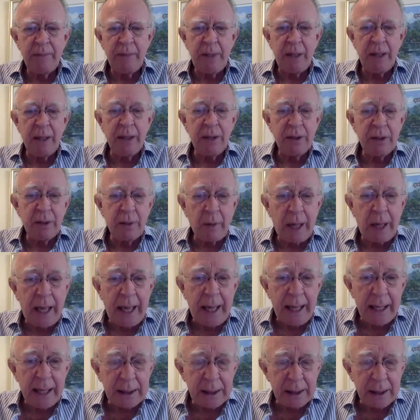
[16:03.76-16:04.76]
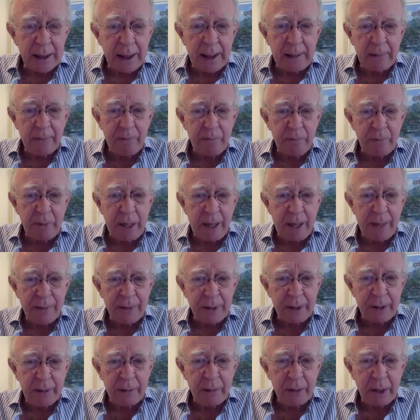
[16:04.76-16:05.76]
one, unless you want to add to that,
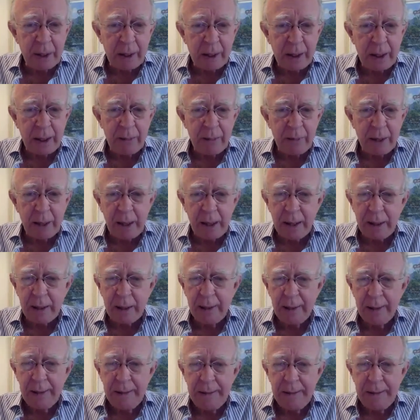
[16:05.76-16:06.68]
Mohammed. Are you okay with that?